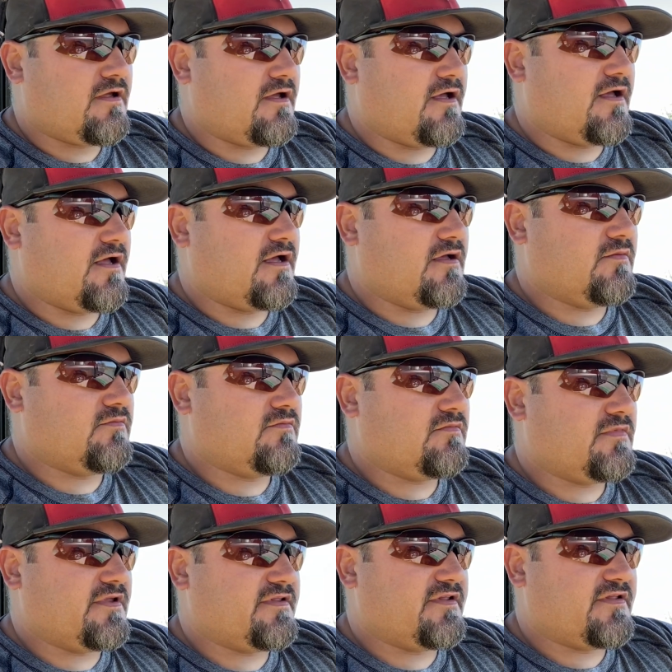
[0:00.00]

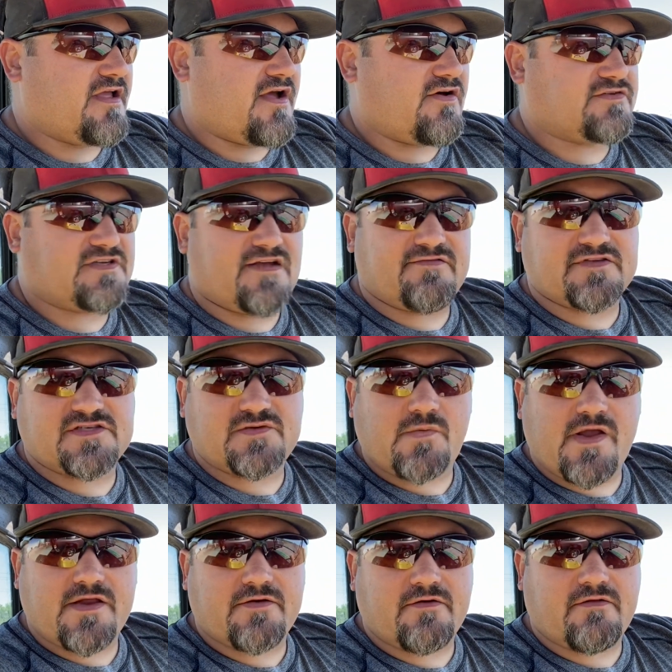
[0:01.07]
And then they also have a
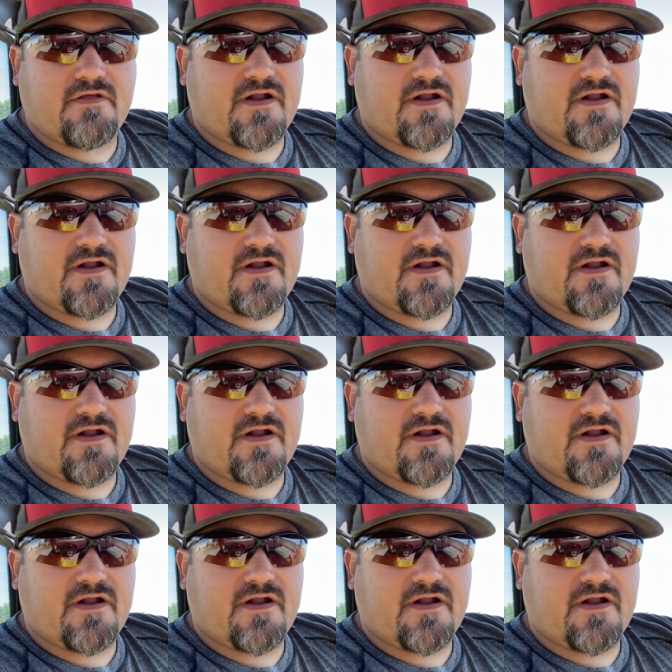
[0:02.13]
sweetener